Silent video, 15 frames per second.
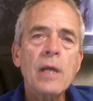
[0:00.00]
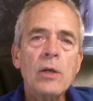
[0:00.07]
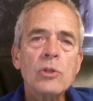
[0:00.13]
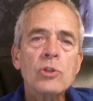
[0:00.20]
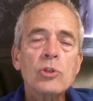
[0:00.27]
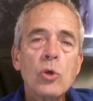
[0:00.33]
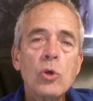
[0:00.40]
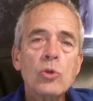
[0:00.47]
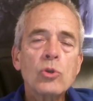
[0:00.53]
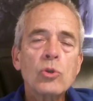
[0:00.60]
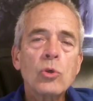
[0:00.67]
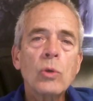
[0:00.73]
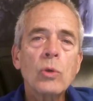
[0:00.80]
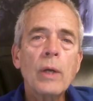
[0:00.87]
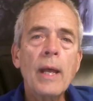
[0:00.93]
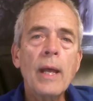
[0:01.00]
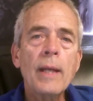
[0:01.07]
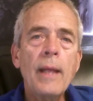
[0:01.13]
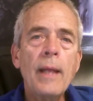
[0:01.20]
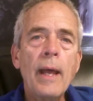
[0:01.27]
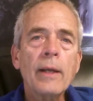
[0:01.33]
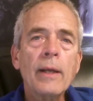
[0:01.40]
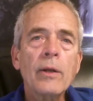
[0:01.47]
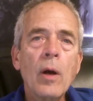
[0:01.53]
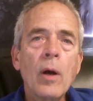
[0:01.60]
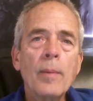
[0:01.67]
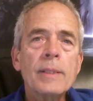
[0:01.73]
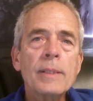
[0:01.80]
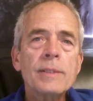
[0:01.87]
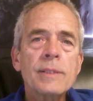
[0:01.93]
our social and
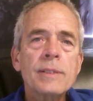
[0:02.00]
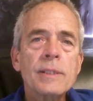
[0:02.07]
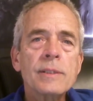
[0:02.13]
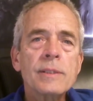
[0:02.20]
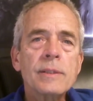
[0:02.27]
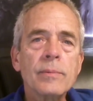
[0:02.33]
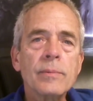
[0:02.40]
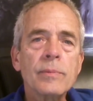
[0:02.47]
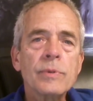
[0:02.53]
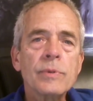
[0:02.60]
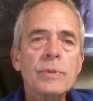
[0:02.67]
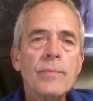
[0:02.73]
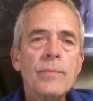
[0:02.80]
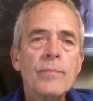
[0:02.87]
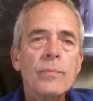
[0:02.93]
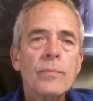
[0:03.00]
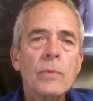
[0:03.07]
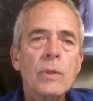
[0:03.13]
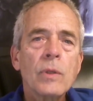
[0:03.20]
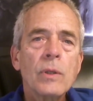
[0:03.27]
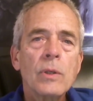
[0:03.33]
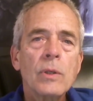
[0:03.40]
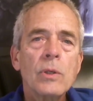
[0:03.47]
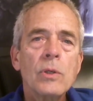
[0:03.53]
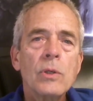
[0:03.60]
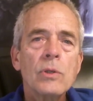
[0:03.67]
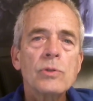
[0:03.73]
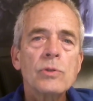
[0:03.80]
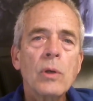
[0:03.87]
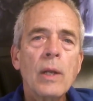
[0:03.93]
economic systems.
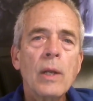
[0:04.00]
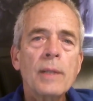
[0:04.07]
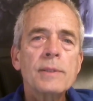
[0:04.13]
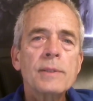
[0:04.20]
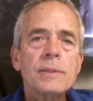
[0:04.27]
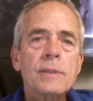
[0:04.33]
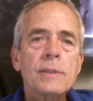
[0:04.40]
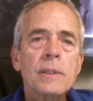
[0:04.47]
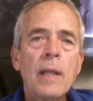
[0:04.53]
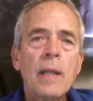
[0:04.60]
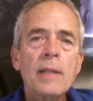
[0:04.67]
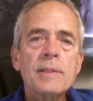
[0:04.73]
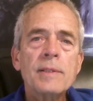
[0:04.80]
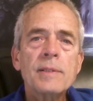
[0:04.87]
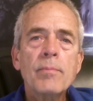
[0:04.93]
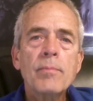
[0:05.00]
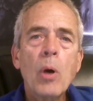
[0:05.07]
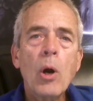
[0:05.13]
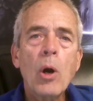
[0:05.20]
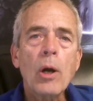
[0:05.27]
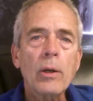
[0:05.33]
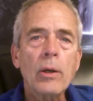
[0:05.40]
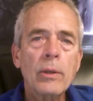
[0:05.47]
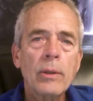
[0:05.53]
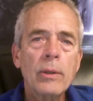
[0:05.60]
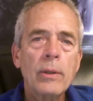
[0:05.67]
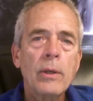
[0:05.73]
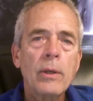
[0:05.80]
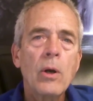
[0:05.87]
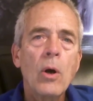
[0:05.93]
So let us embark
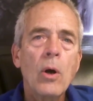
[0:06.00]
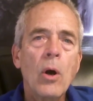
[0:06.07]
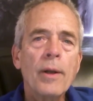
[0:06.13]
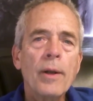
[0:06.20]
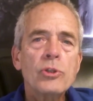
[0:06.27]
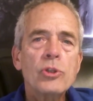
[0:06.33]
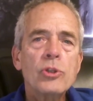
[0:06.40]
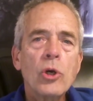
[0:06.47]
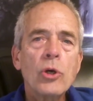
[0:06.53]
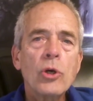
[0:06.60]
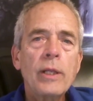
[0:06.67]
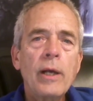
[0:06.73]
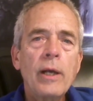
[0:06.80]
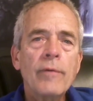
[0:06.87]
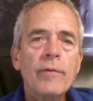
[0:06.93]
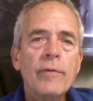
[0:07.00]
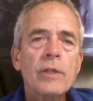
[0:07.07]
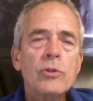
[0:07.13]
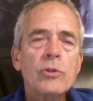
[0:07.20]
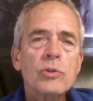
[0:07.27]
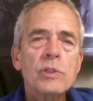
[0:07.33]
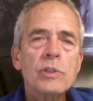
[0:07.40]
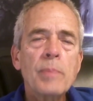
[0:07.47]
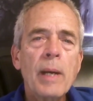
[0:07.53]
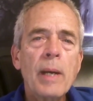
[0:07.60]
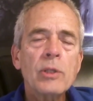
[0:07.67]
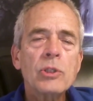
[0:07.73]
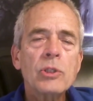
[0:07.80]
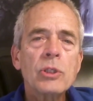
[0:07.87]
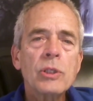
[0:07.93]
on a journey of
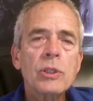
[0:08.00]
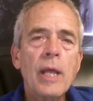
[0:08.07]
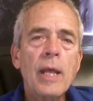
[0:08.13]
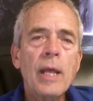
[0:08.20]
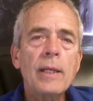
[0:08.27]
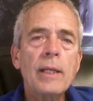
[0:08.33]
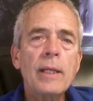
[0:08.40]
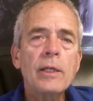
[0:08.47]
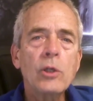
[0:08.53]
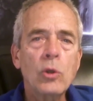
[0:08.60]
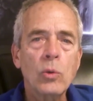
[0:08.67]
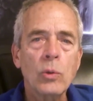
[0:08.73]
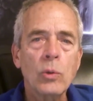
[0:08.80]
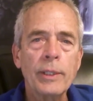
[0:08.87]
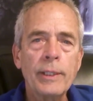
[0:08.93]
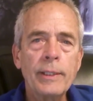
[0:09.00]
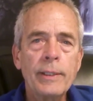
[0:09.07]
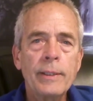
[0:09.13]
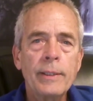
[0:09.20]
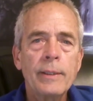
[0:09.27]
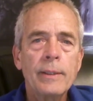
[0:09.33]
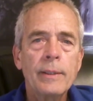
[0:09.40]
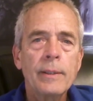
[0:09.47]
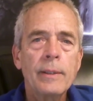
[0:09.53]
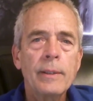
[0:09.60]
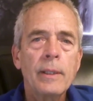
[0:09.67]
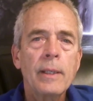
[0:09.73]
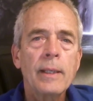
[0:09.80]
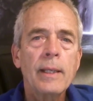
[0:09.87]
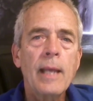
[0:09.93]
introspection and inquiry,
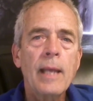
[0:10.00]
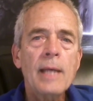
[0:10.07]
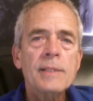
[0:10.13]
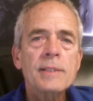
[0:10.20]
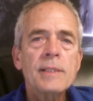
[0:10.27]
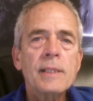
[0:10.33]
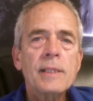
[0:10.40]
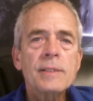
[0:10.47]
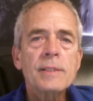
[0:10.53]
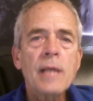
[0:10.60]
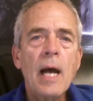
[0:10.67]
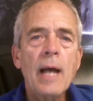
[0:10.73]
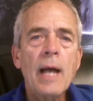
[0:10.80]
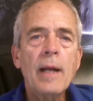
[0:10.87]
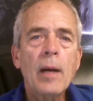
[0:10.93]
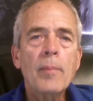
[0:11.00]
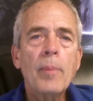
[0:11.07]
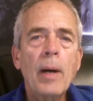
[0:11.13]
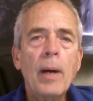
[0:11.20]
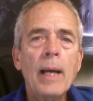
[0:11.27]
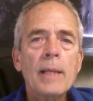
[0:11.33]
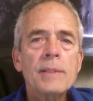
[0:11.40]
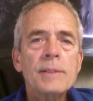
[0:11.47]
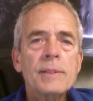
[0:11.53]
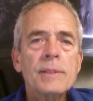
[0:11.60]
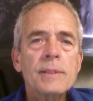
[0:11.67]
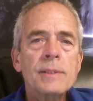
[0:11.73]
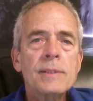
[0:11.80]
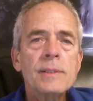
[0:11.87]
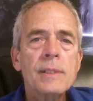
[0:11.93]
casting aside our
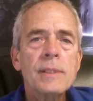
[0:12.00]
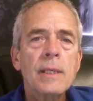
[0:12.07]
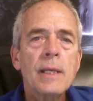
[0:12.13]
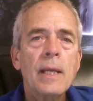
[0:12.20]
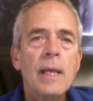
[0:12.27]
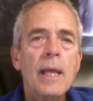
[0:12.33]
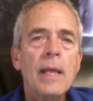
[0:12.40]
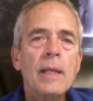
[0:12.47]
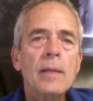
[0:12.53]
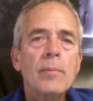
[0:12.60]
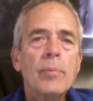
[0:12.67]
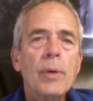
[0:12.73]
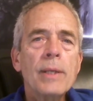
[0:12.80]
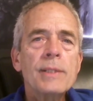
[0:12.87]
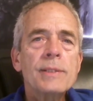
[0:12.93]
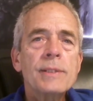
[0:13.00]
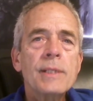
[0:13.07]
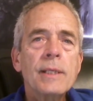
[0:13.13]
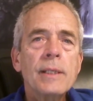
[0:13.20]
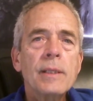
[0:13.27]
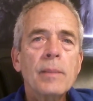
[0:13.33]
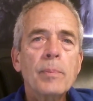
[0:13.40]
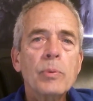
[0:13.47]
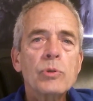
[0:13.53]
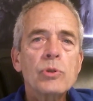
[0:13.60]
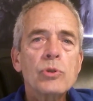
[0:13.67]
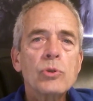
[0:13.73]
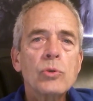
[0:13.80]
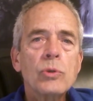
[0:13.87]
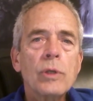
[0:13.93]
biases and embracing the
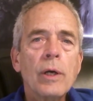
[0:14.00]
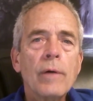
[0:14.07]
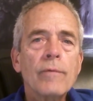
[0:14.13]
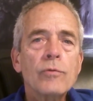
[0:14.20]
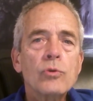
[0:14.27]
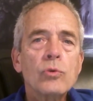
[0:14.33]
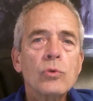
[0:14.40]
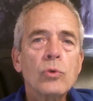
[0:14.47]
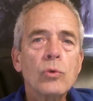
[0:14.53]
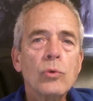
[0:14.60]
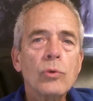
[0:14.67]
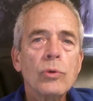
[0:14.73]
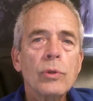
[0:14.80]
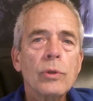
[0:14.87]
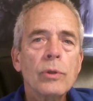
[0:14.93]
pursuit of truth.